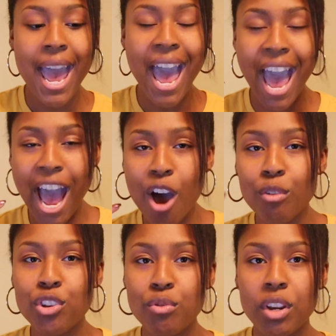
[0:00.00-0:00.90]

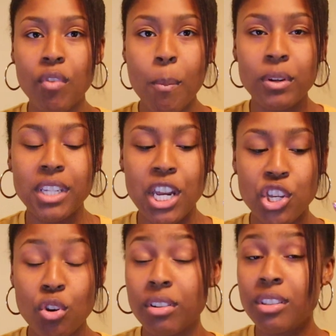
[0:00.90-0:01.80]
how you can
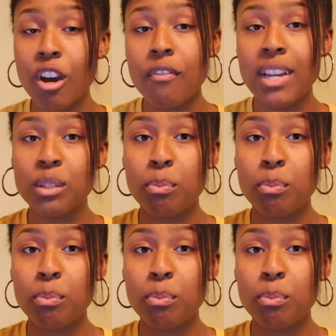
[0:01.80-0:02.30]
represent yourself as